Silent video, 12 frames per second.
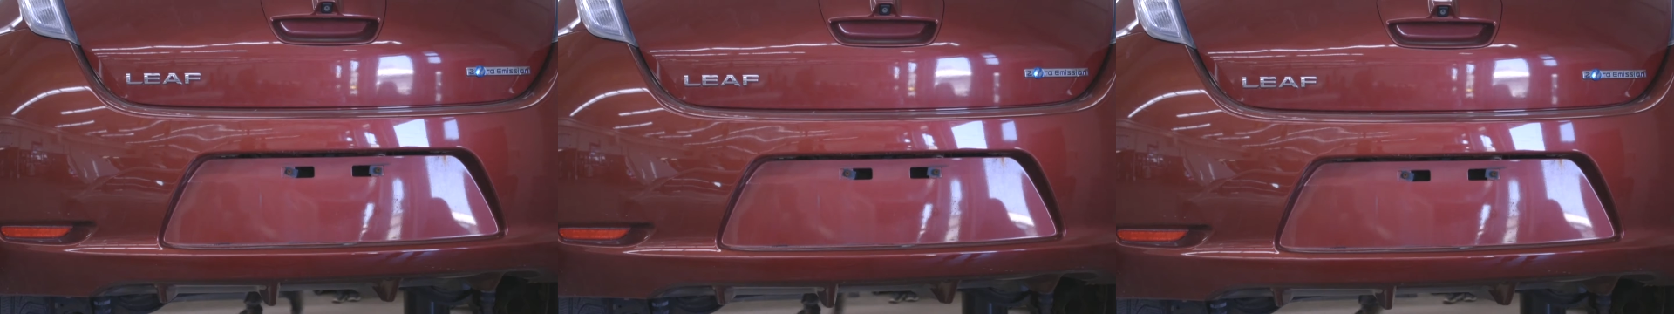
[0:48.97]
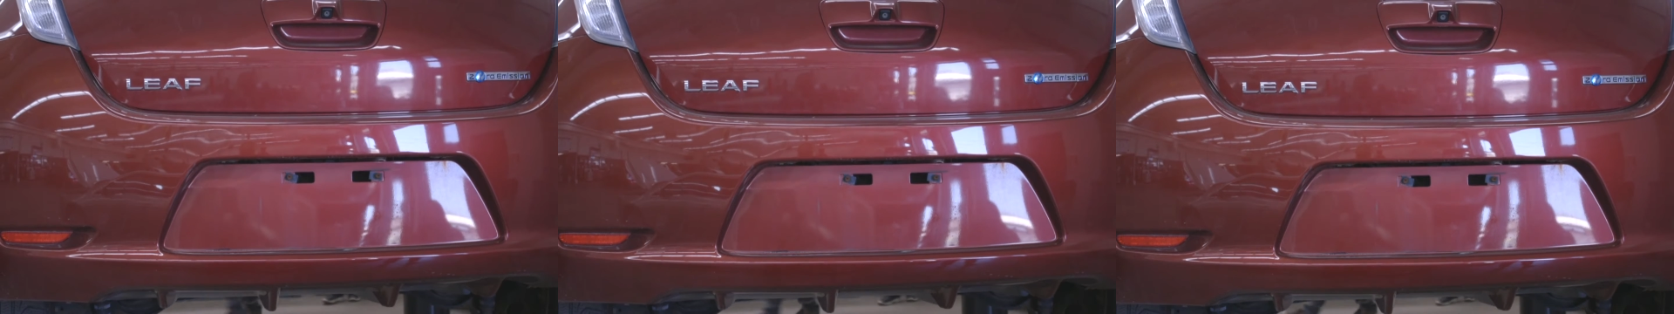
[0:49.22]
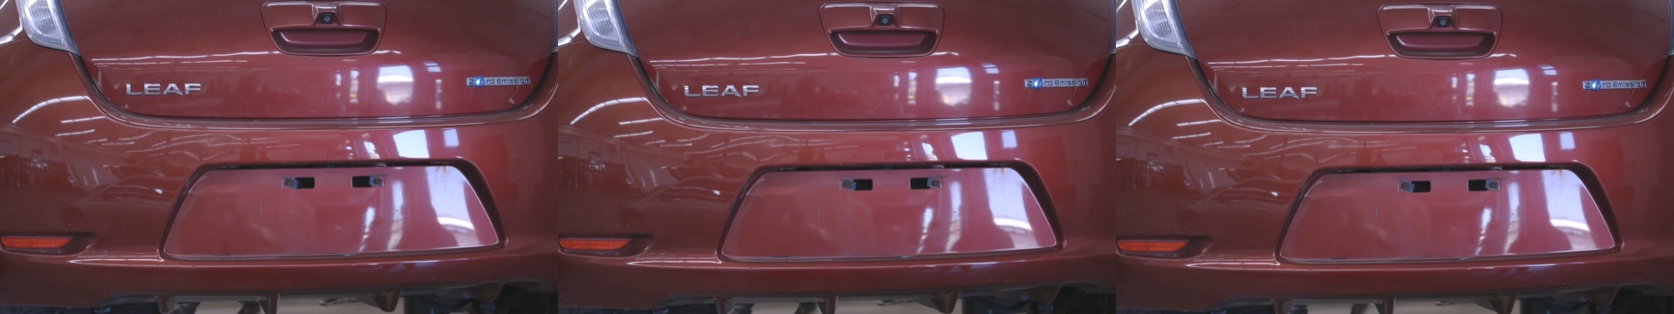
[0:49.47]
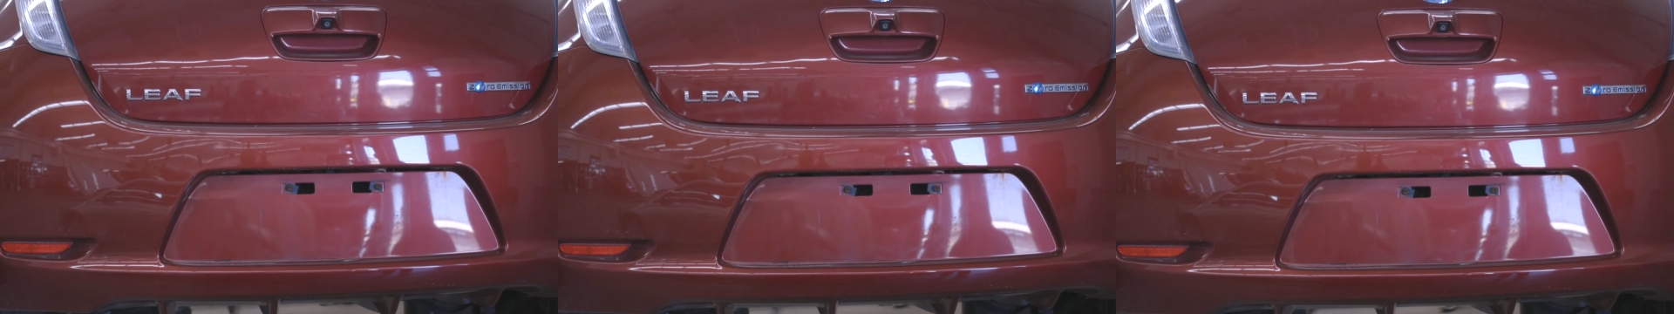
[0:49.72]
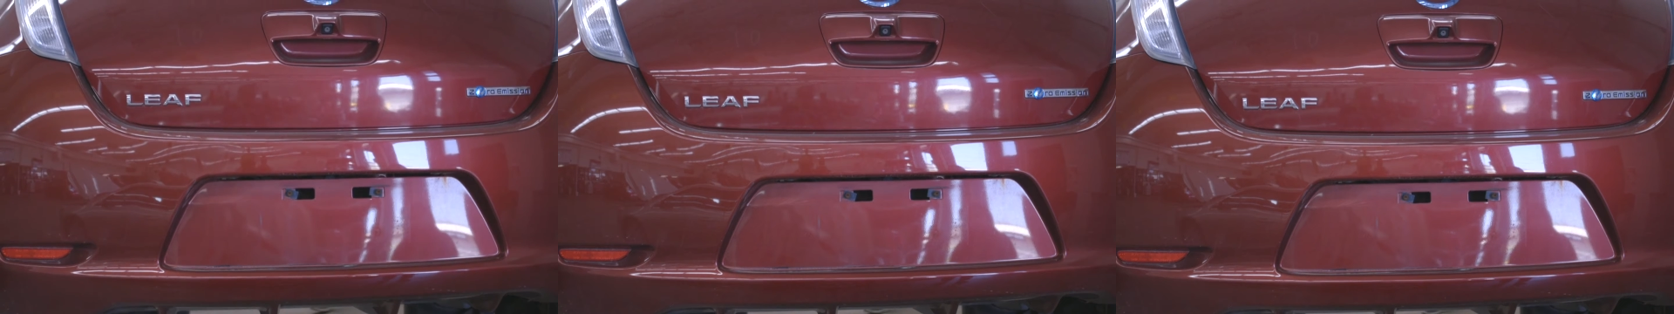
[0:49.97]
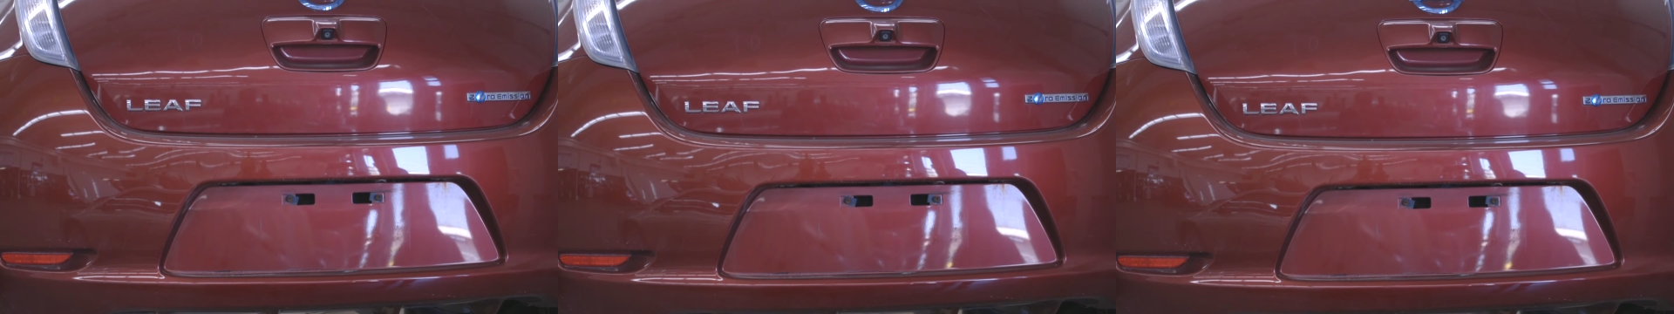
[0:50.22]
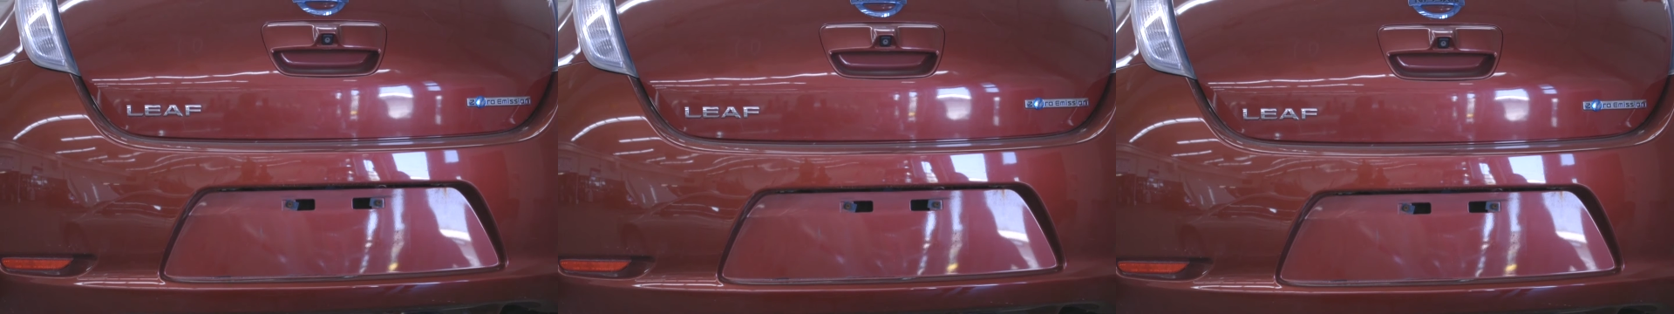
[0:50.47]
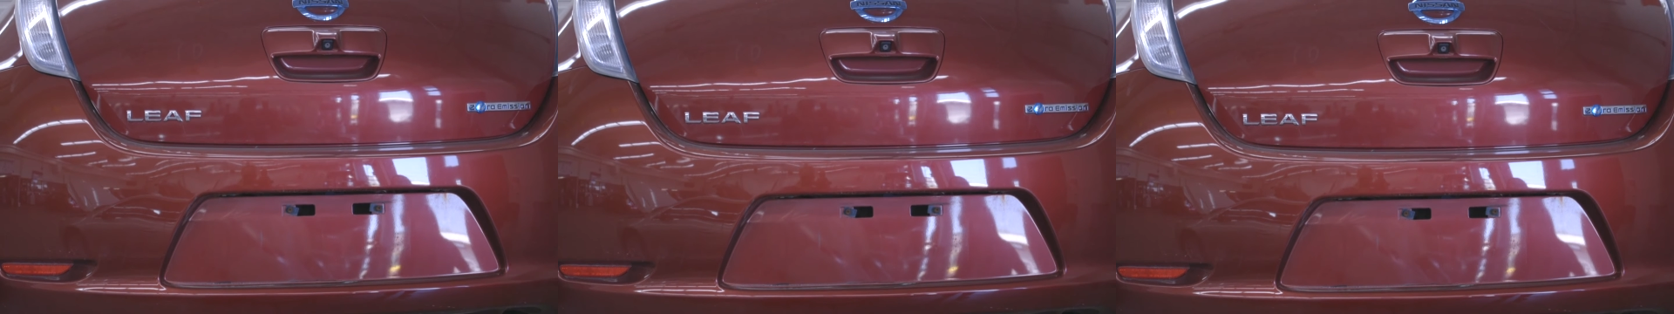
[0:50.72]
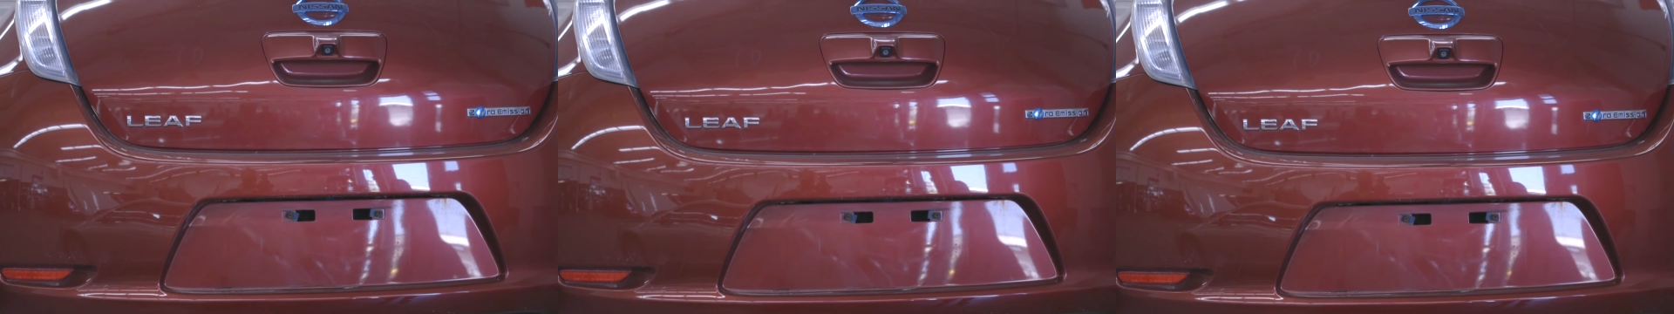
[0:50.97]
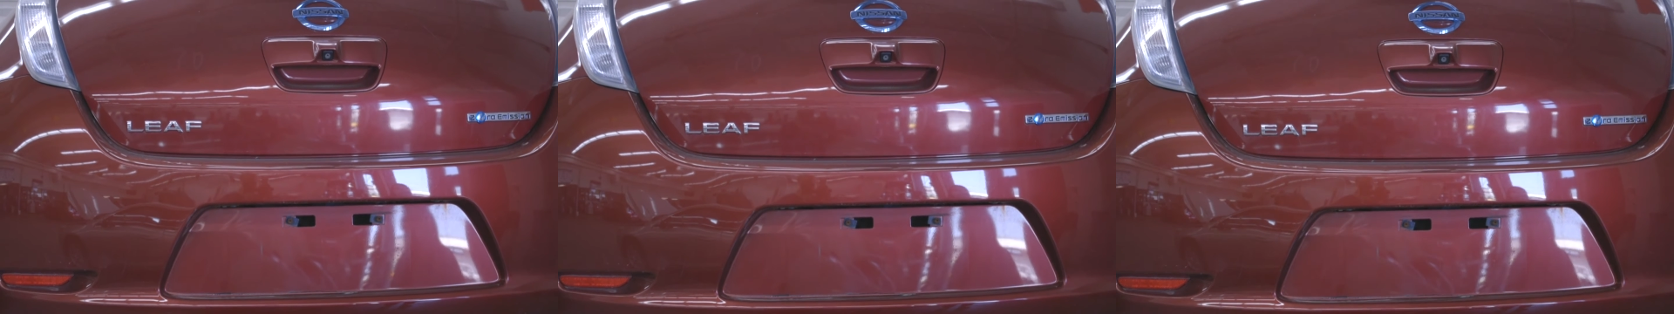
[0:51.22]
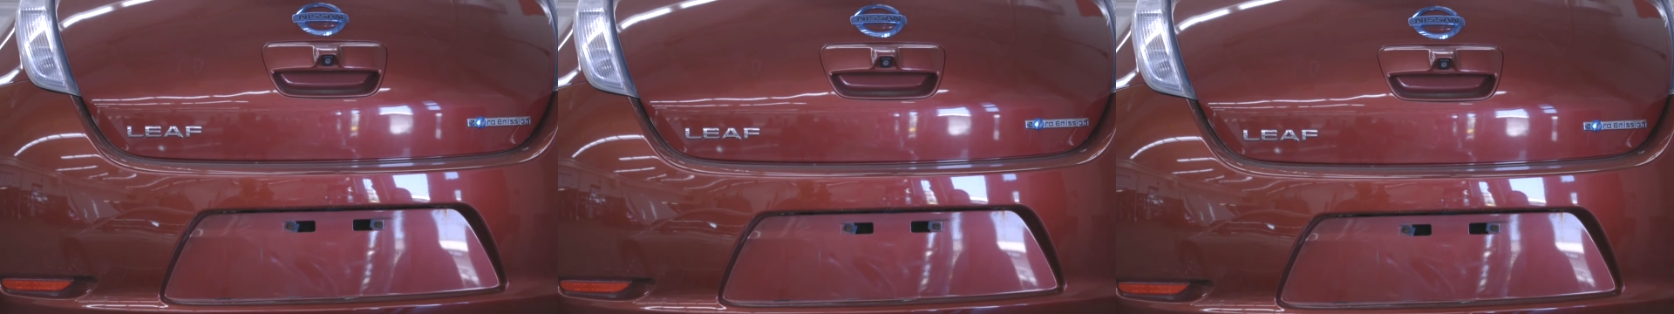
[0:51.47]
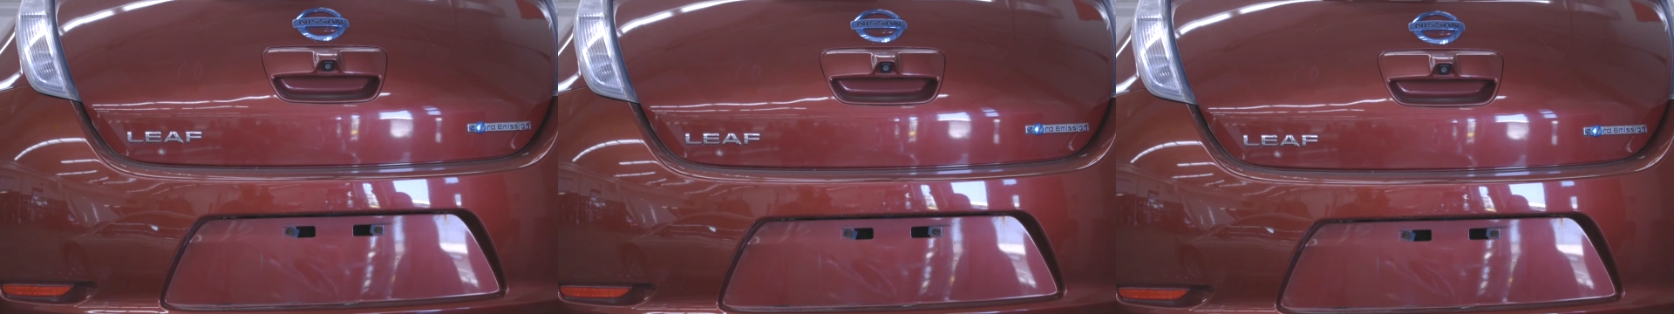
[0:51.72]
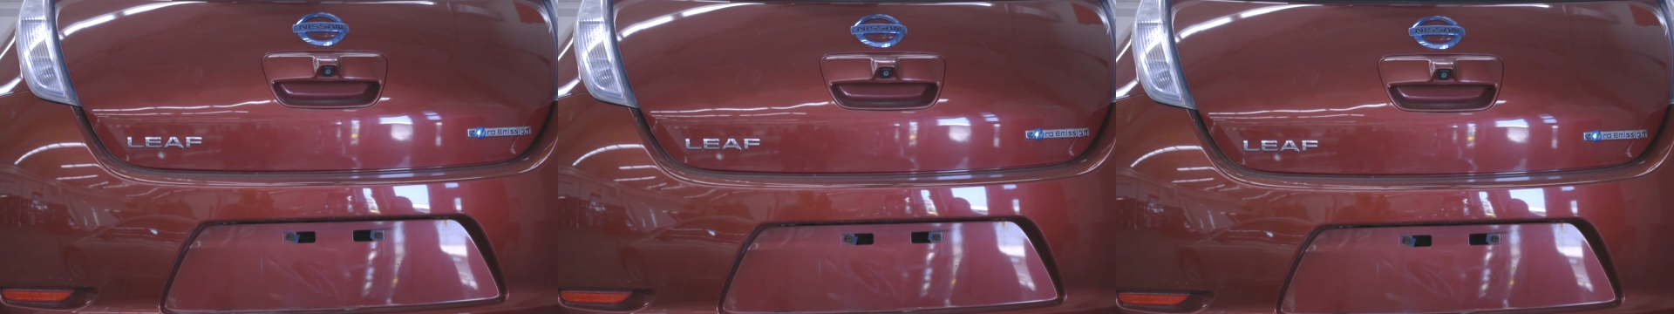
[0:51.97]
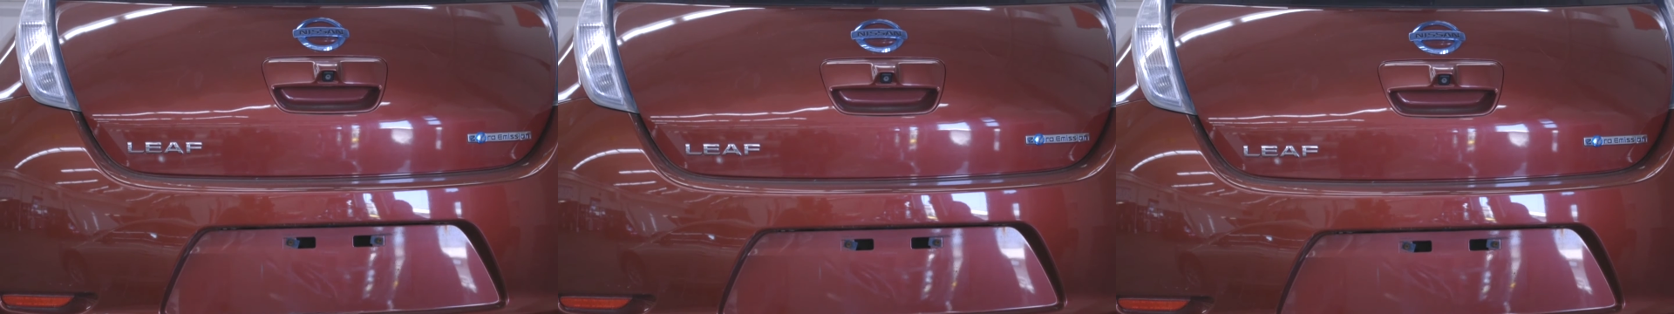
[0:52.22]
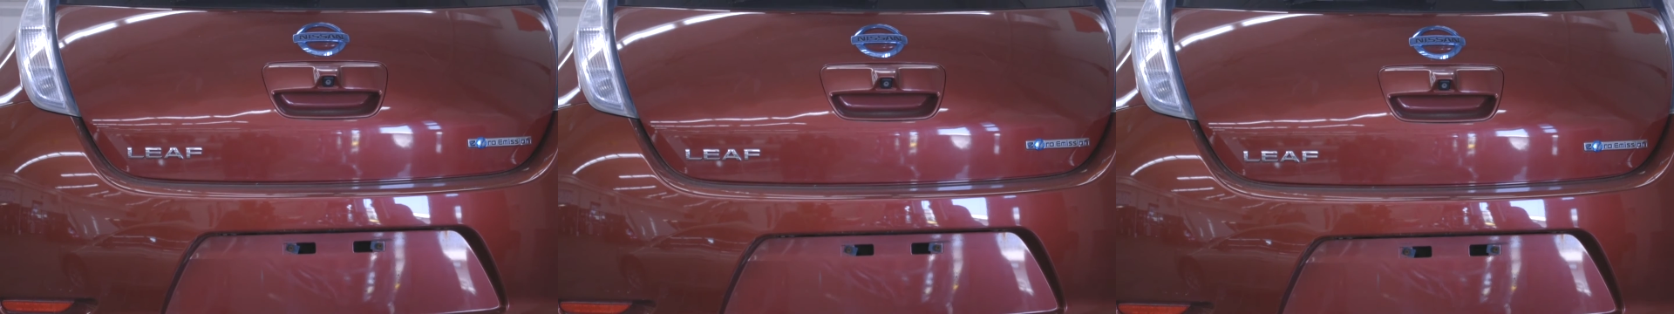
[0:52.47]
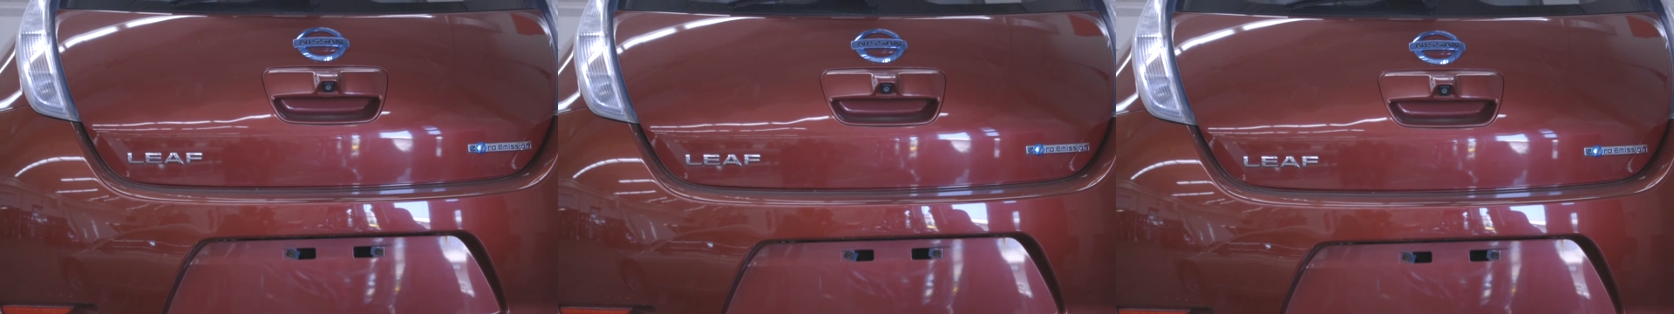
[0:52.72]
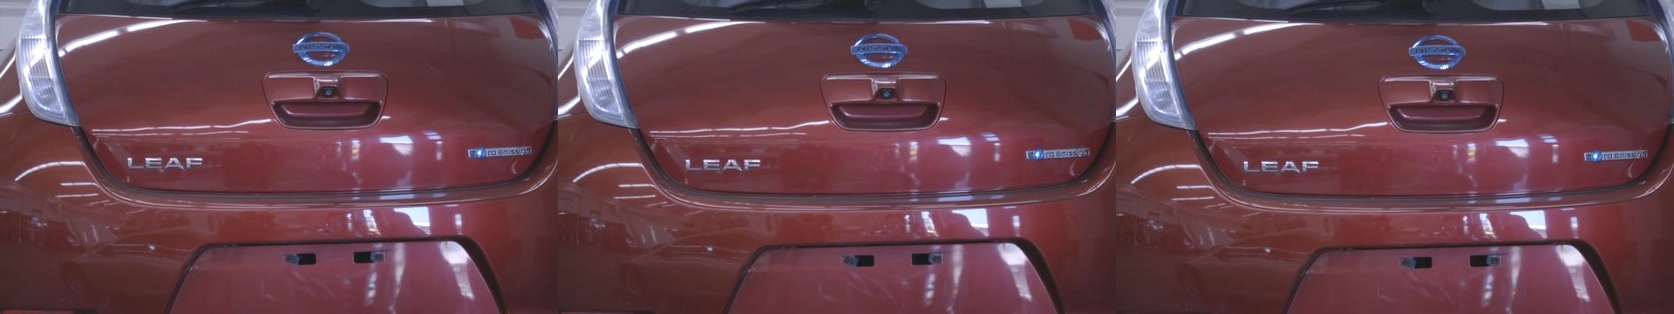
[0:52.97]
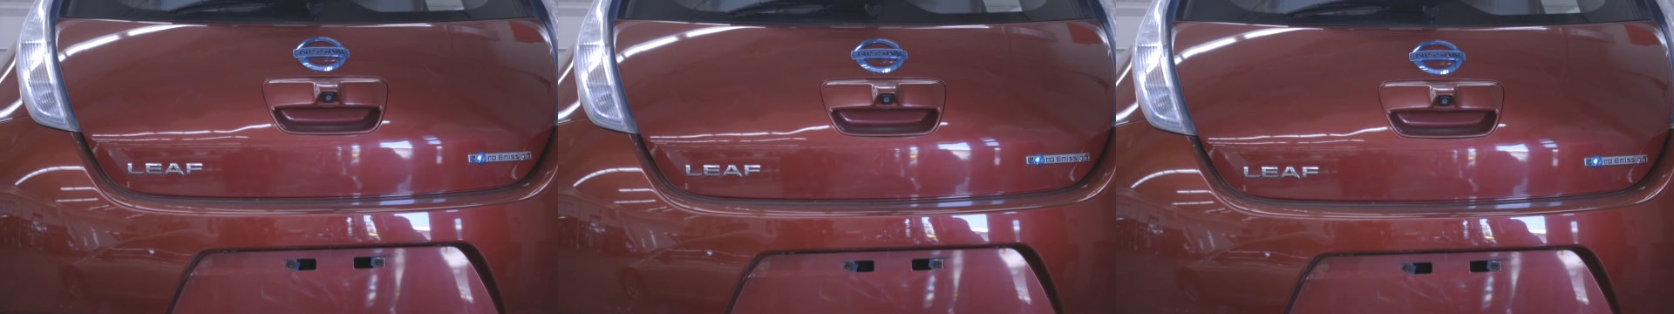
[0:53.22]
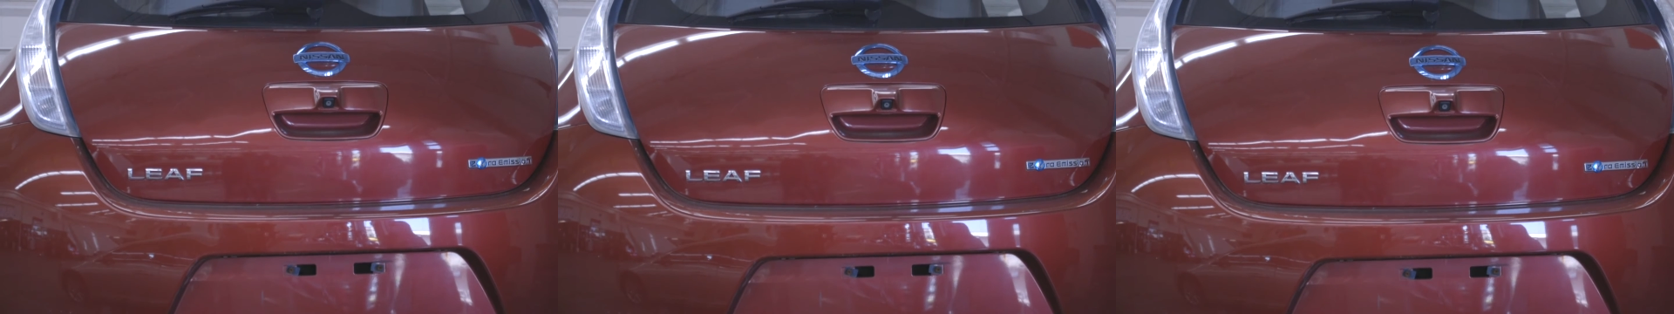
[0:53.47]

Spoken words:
[unreadable: no face in view]